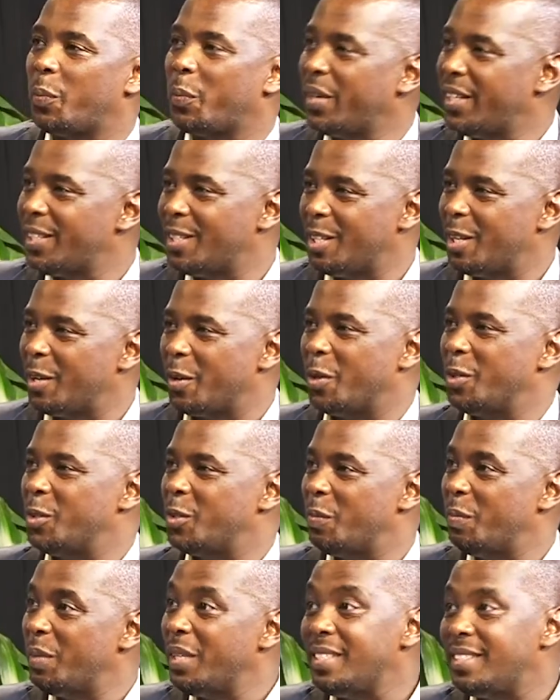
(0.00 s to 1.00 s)
print, they don't go
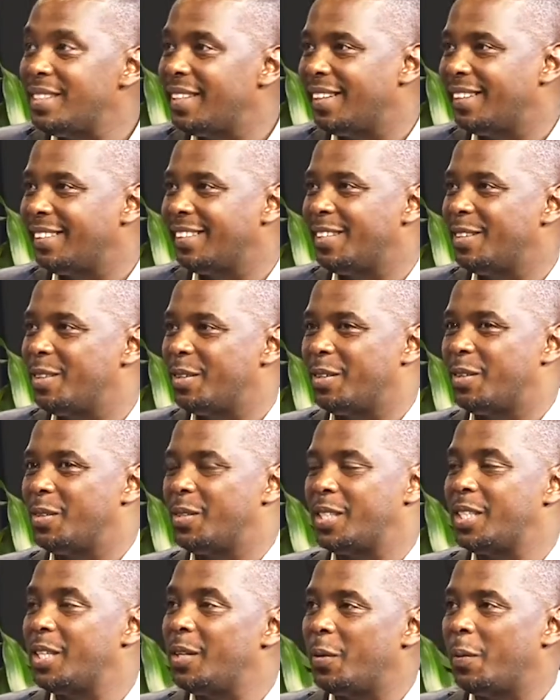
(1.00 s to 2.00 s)
into media, they don't go
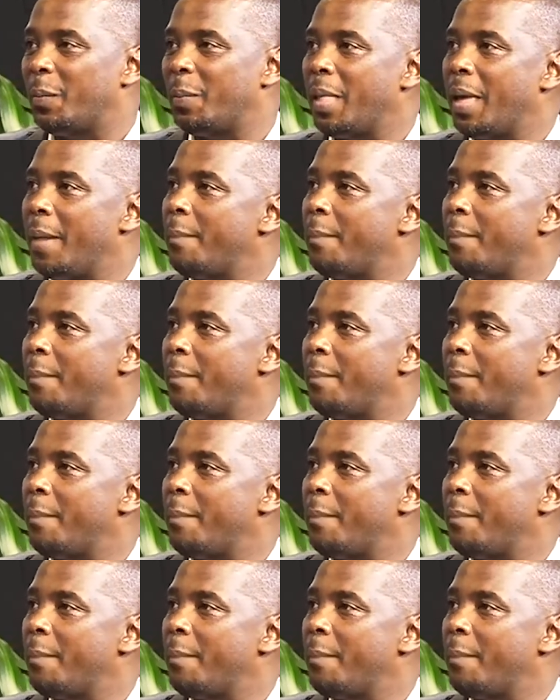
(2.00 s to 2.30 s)
see you.